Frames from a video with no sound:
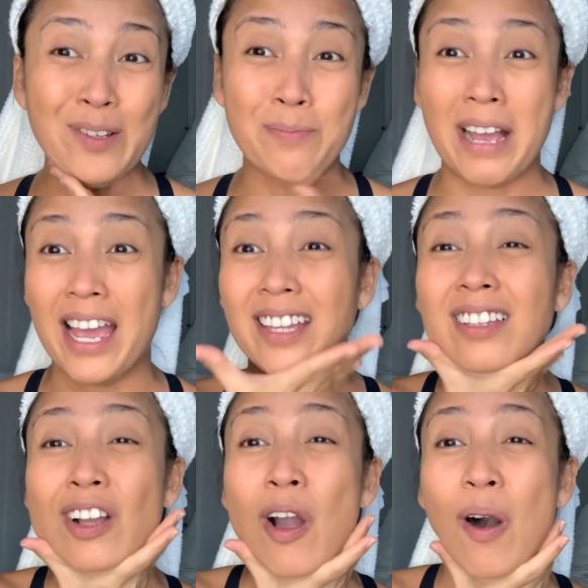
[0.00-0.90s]
to buy
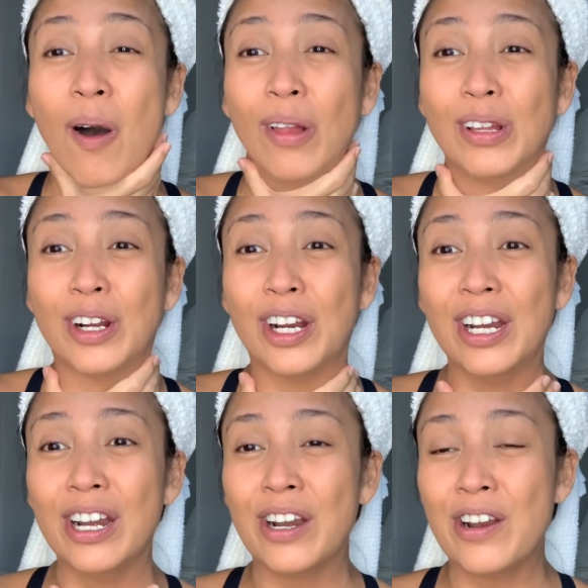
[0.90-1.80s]
the
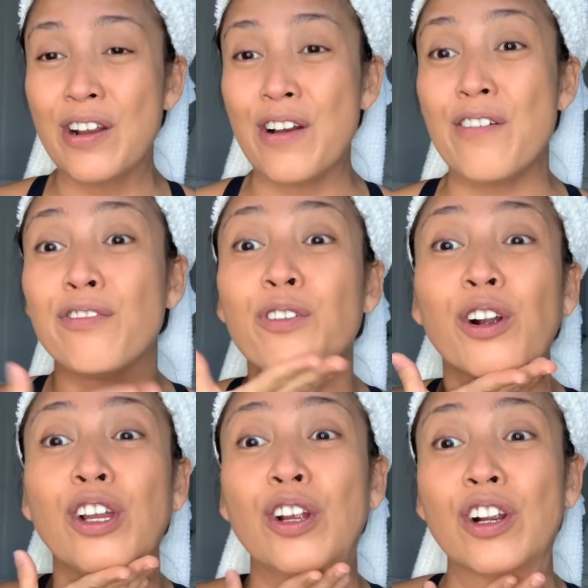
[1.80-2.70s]
color
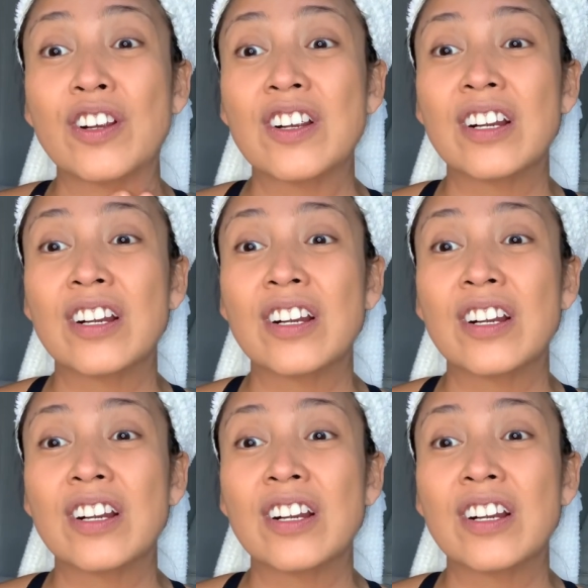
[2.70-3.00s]
for your,